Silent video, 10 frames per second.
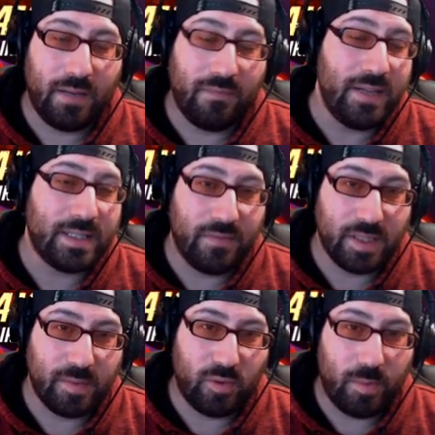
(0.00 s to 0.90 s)
at least
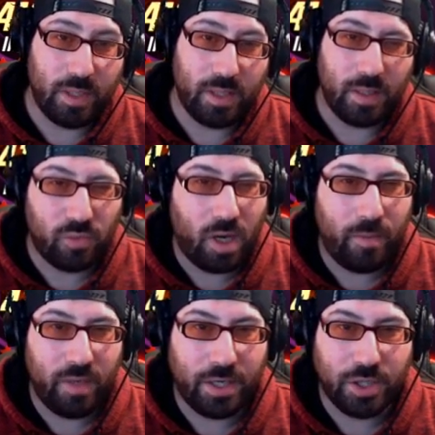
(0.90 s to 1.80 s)
Invisible Woman and
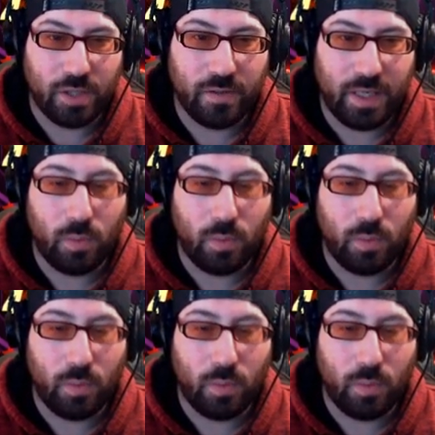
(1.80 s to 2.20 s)
probably not Shuri